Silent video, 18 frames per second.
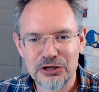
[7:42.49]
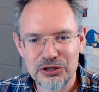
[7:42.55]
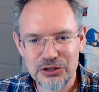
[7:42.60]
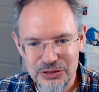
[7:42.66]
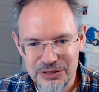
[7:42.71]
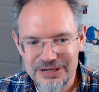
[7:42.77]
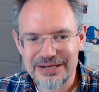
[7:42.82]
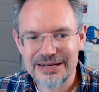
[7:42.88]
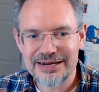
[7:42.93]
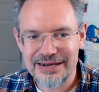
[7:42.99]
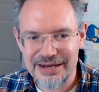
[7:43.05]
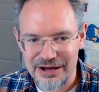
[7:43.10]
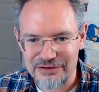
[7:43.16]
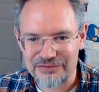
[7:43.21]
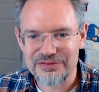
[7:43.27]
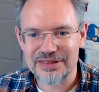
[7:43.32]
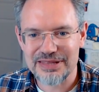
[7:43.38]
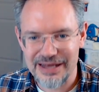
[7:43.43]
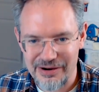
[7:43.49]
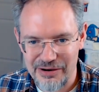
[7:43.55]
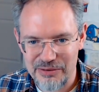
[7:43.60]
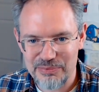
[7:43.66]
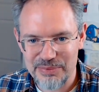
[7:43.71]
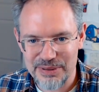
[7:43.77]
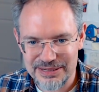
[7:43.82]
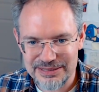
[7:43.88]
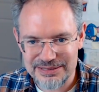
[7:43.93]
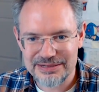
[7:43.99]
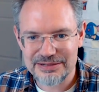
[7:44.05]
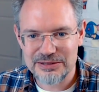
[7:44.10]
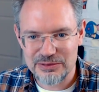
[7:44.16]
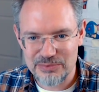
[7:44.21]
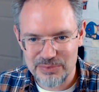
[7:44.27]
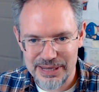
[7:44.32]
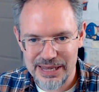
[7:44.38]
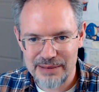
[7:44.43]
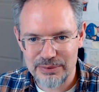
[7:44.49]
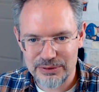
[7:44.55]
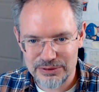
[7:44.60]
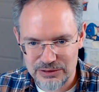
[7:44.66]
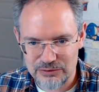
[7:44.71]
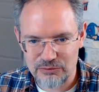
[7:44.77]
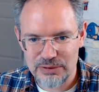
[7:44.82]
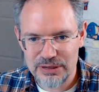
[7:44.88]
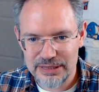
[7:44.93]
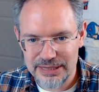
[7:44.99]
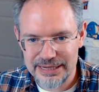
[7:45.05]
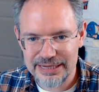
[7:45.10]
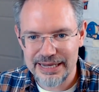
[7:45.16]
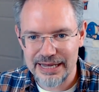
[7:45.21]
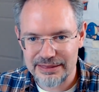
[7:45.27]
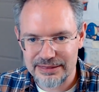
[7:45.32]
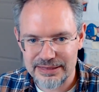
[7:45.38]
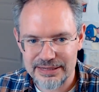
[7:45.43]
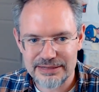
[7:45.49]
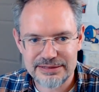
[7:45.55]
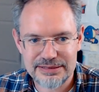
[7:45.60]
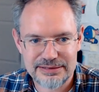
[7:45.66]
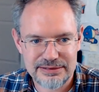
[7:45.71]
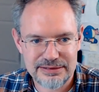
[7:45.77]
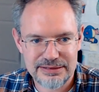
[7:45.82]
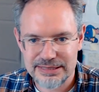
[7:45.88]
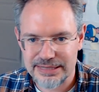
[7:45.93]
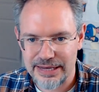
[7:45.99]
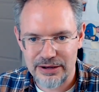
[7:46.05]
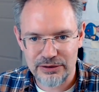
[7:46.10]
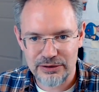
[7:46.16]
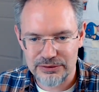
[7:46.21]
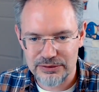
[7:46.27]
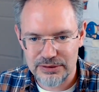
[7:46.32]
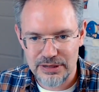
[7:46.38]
good enough therapist to be able to really get this scaled,